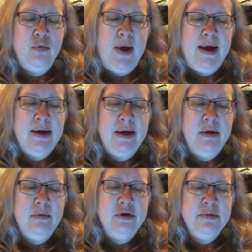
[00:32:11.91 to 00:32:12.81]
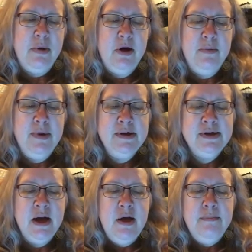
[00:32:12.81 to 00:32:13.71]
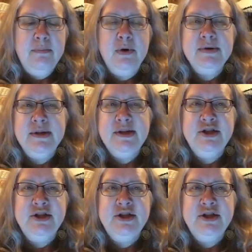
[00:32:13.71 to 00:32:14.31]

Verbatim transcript: mostly doing laboring jobs.